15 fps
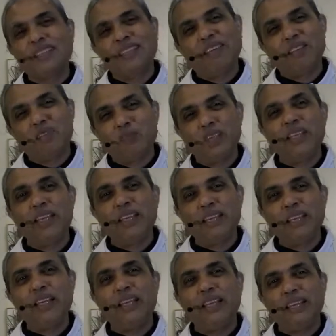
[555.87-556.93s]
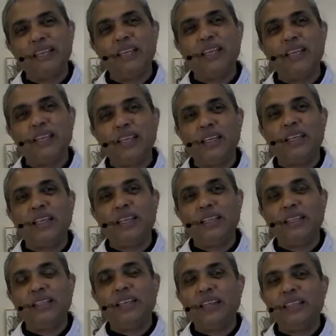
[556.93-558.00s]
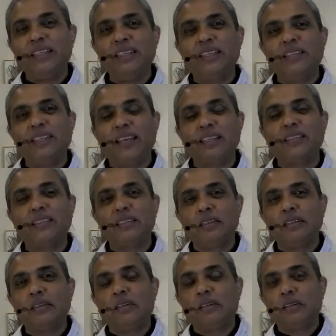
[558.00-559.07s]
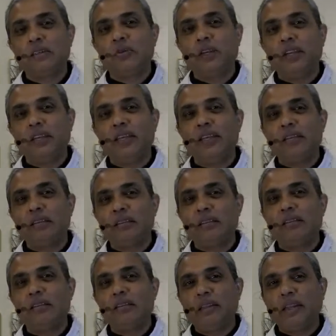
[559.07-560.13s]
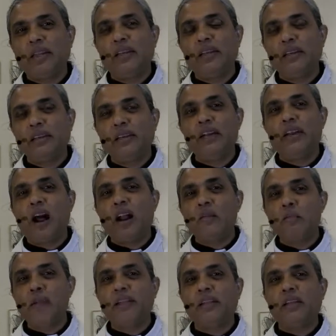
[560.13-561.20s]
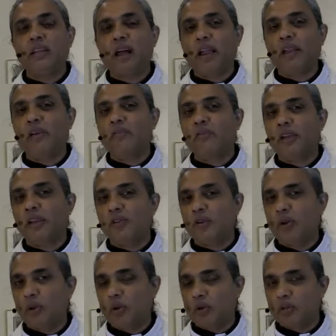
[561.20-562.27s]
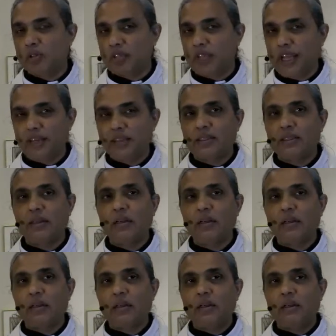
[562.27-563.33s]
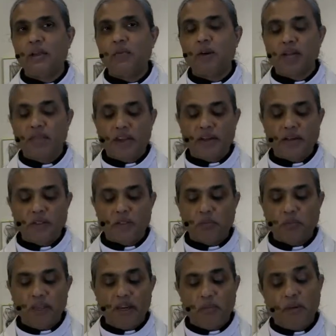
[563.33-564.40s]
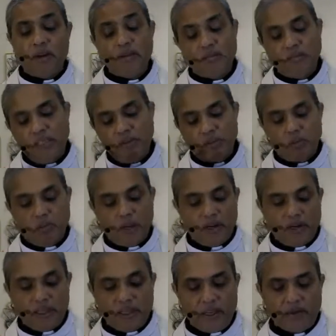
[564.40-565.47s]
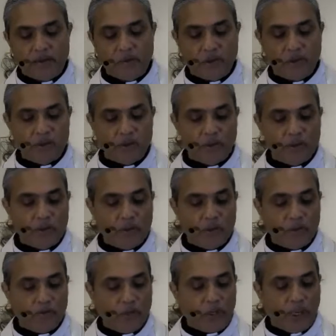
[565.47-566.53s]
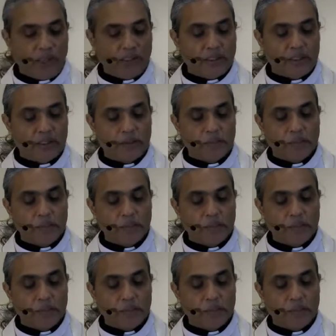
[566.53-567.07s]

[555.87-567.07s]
Gives me the idea that really they did not make the kind of inroads that they would have anticipated. But he was barely there for a few days.